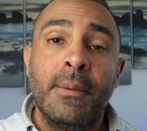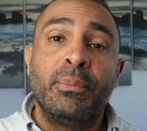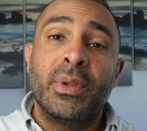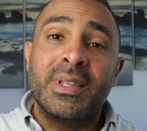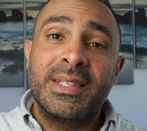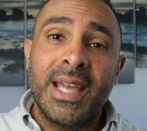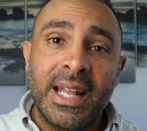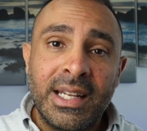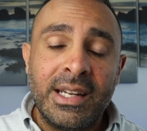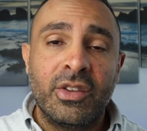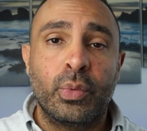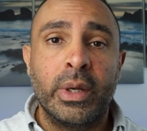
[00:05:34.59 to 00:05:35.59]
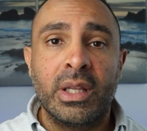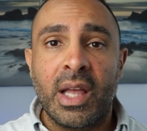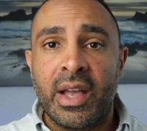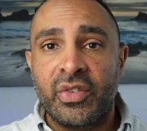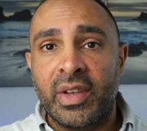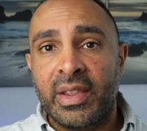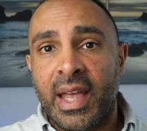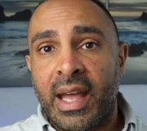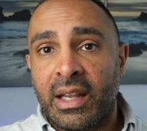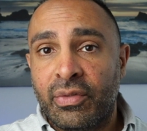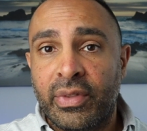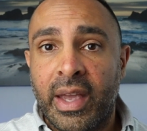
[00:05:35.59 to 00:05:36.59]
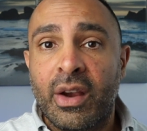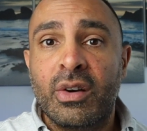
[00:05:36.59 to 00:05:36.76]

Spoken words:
The tenant is realizing that if they